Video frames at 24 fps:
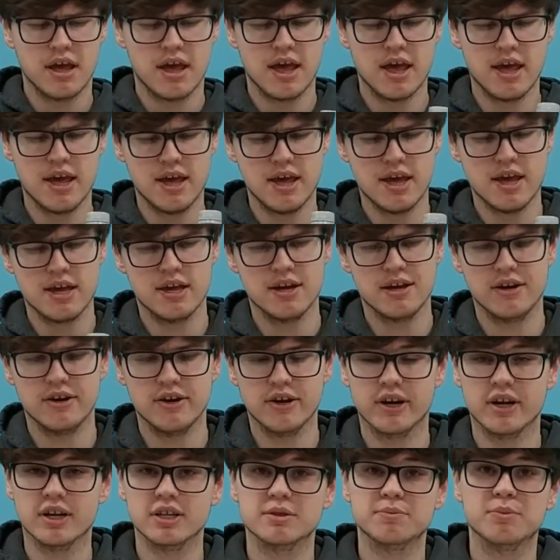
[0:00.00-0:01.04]
and
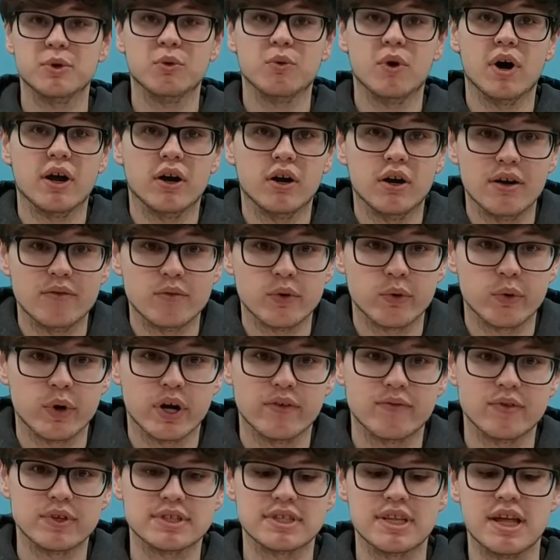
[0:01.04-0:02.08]
you're going to spill water
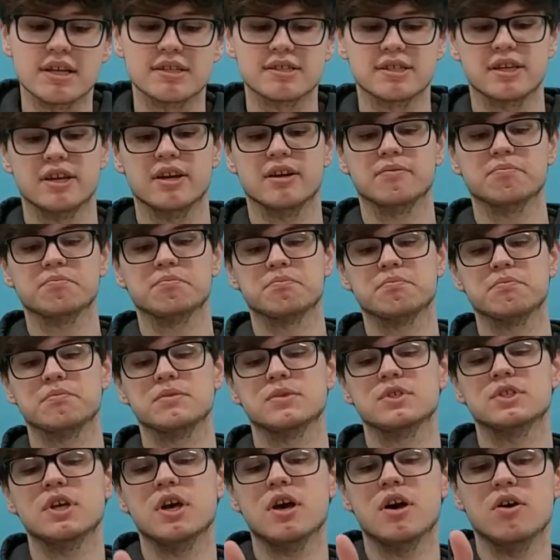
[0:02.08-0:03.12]
everywhere if it's not secure.
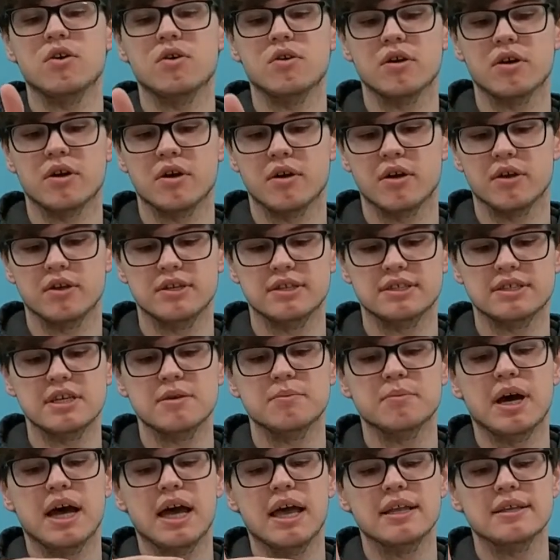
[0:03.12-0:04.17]
So you see
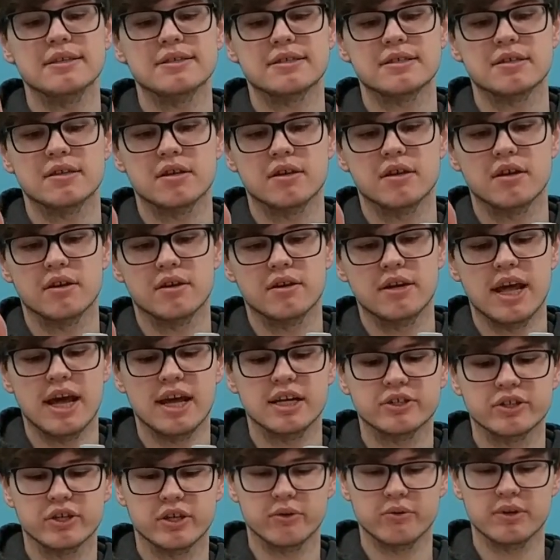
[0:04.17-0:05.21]
mine's
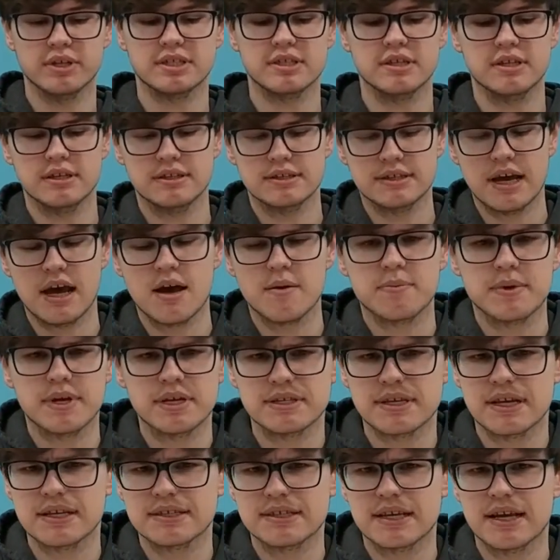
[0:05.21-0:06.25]
naturally risen to the top.
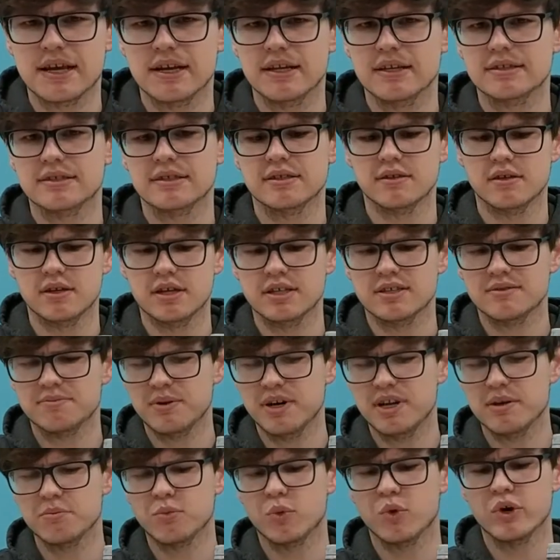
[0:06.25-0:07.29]
As I said, it's
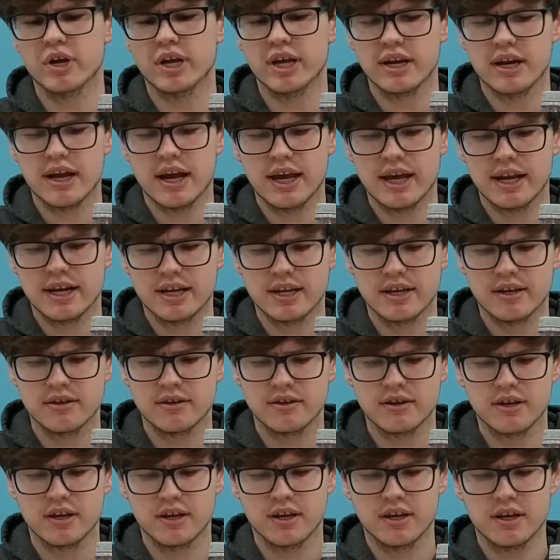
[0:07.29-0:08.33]
pretty buoyant. I had to
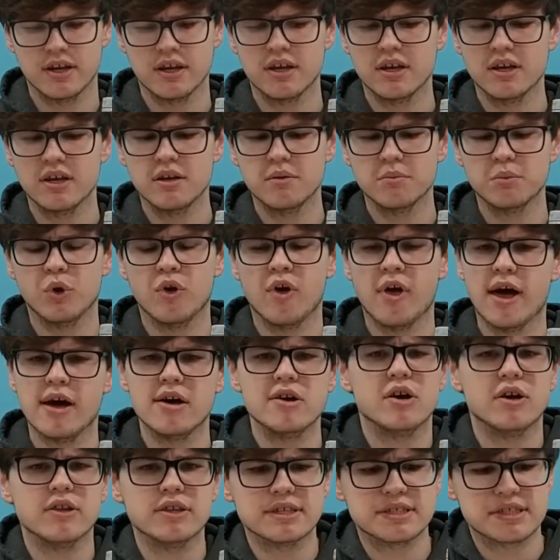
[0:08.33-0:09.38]
pull
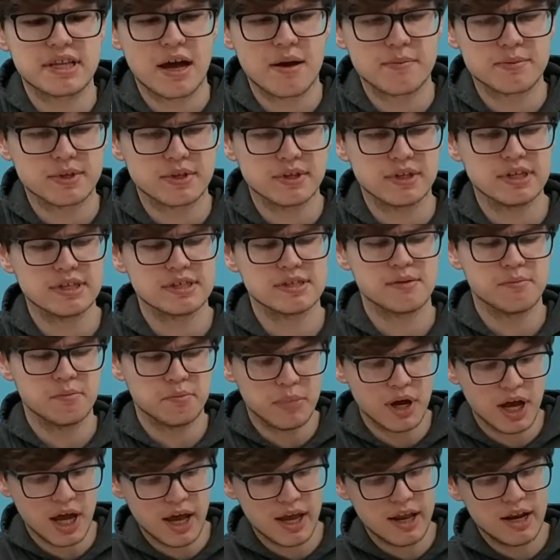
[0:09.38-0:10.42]
out all the stops on this.
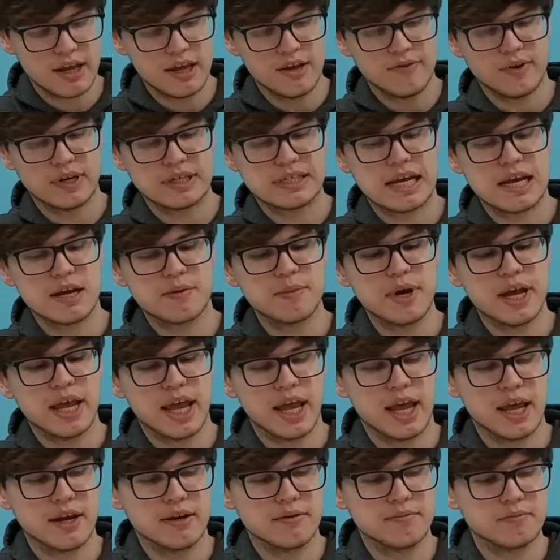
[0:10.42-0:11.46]
But if I take my
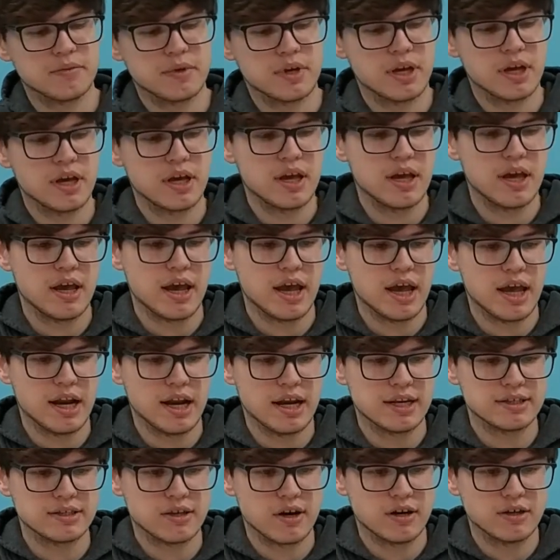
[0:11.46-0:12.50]
hand and
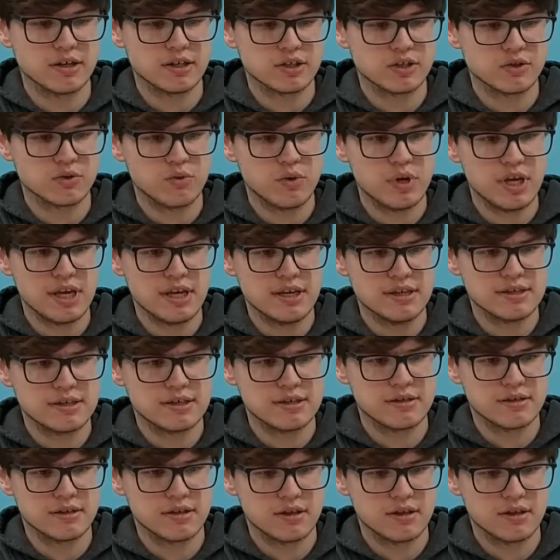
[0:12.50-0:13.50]
I start to squeeze,